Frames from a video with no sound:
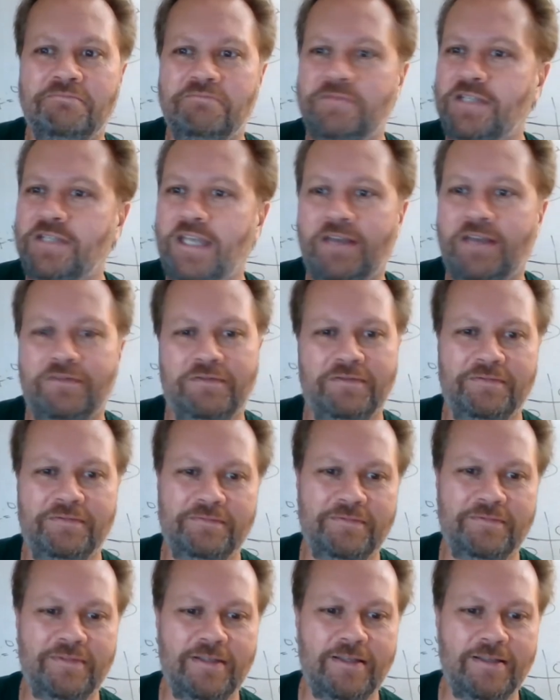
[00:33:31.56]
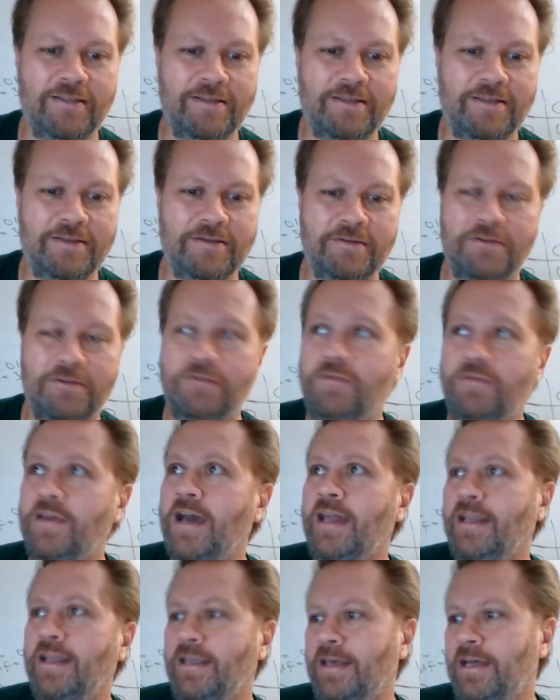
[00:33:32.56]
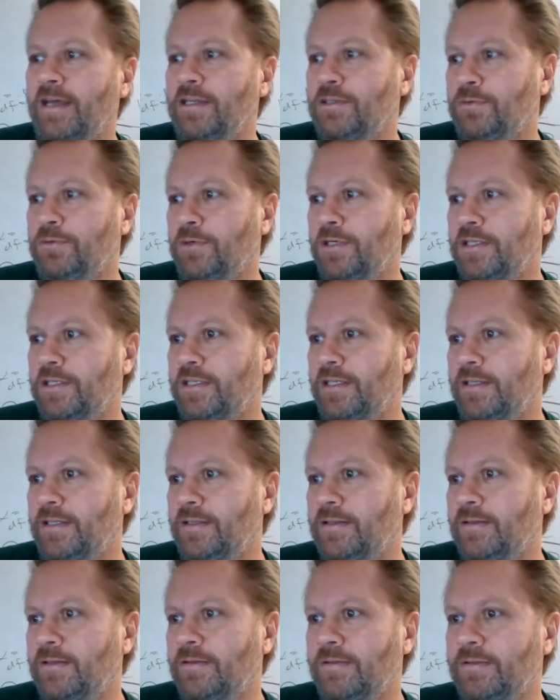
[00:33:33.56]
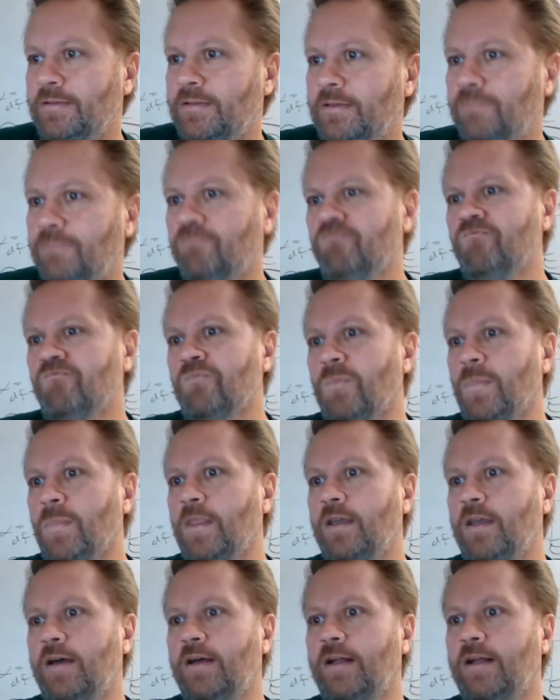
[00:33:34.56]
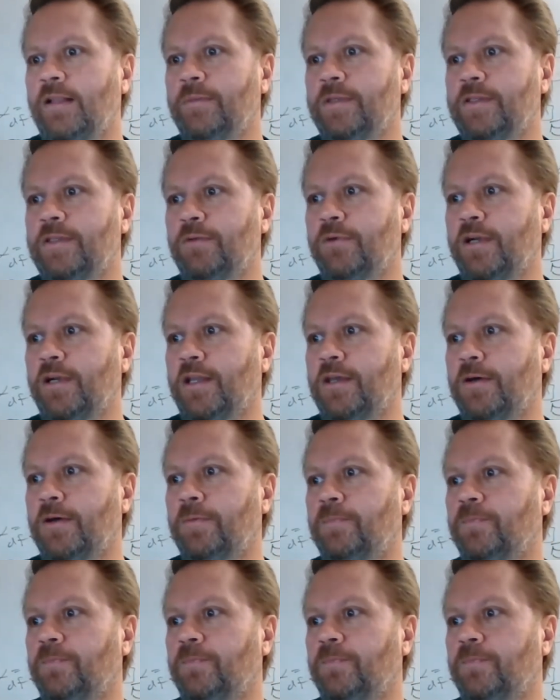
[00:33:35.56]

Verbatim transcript: Jeff. You've got a chi square sheet. Uh, let me see where to go.